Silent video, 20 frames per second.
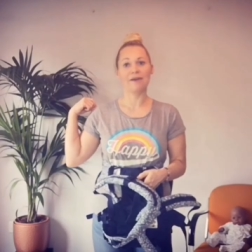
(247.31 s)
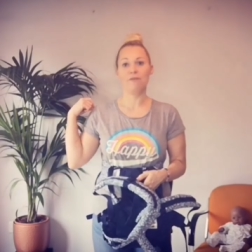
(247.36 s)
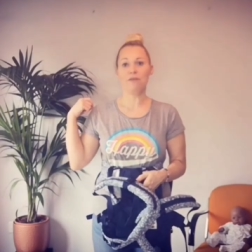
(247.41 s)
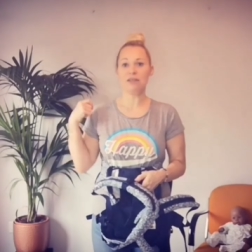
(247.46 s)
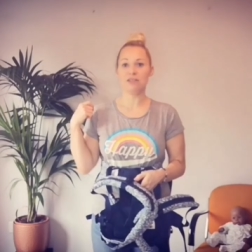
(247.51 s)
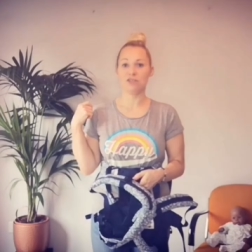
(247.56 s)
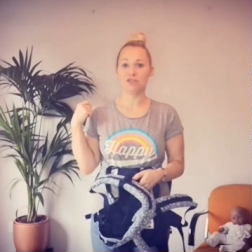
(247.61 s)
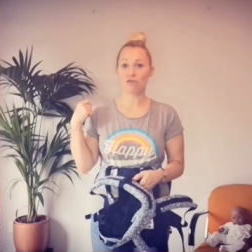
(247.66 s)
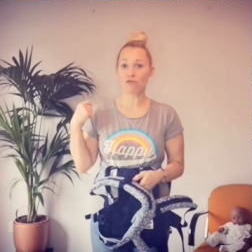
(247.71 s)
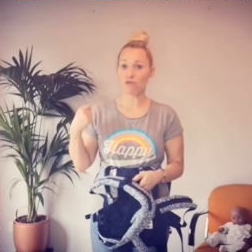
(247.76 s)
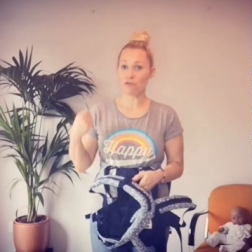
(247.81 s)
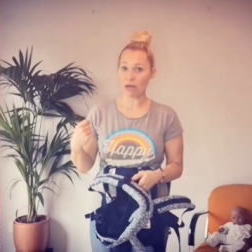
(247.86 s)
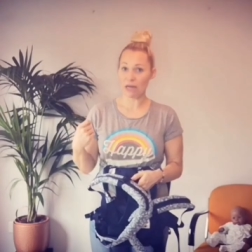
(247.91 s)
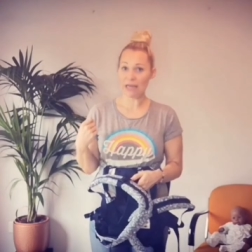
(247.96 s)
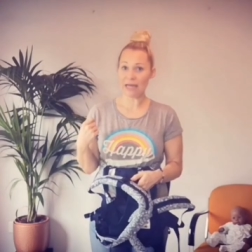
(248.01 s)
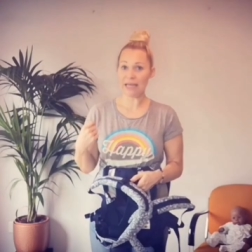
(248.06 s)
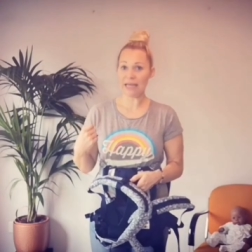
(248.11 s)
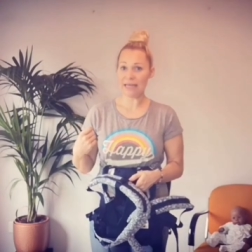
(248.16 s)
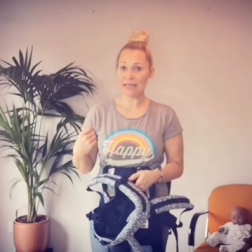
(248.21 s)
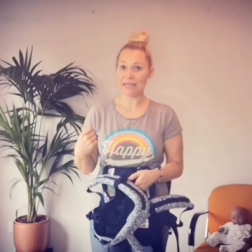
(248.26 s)
and this is a
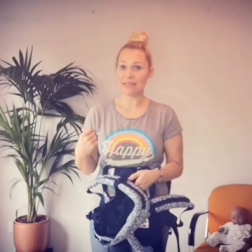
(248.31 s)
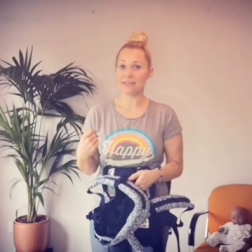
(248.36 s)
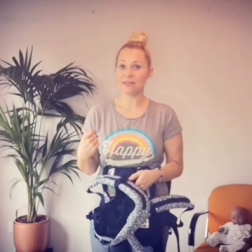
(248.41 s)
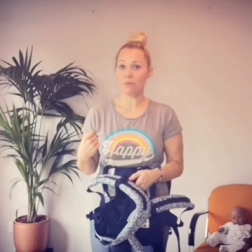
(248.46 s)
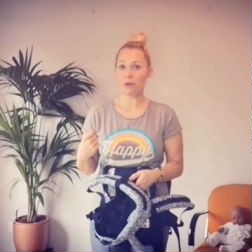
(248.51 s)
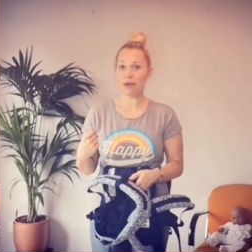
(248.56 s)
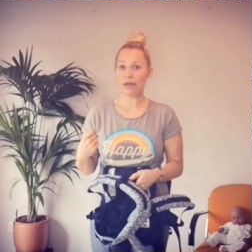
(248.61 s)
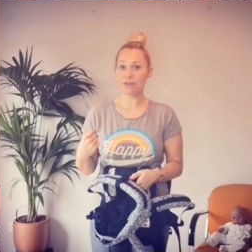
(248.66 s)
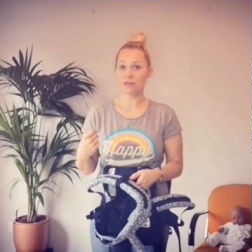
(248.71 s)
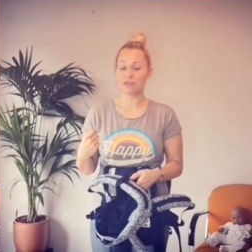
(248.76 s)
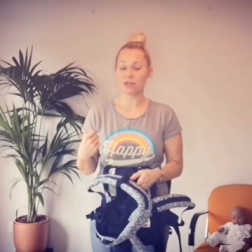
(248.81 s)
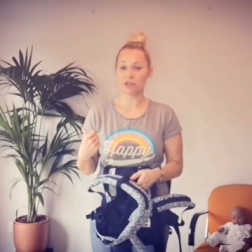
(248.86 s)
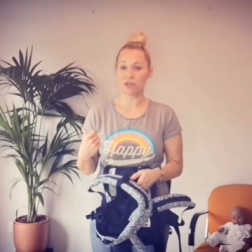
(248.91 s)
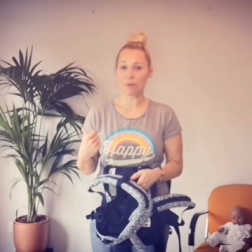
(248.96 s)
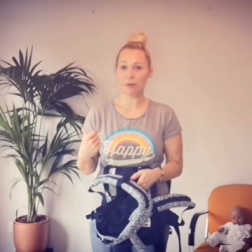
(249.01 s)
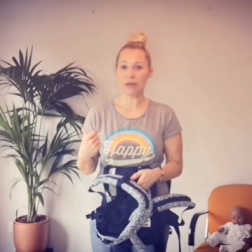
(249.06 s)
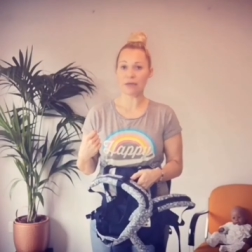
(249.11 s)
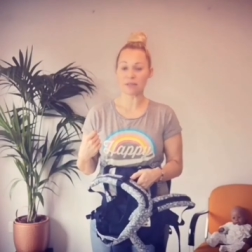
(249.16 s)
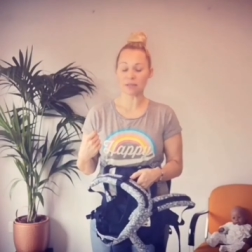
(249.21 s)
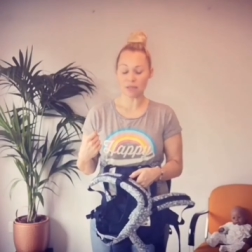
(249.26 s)
really easy way to
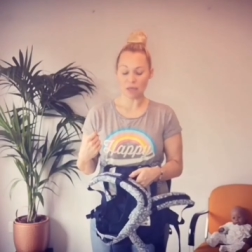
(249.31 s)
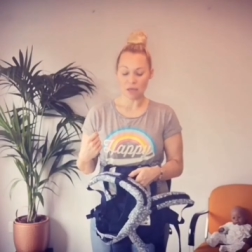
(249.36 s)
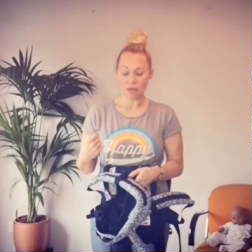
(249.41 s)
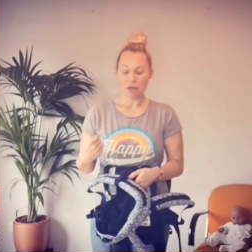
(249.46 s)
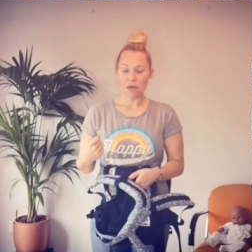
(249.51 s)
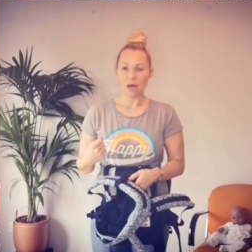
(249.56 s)
do it.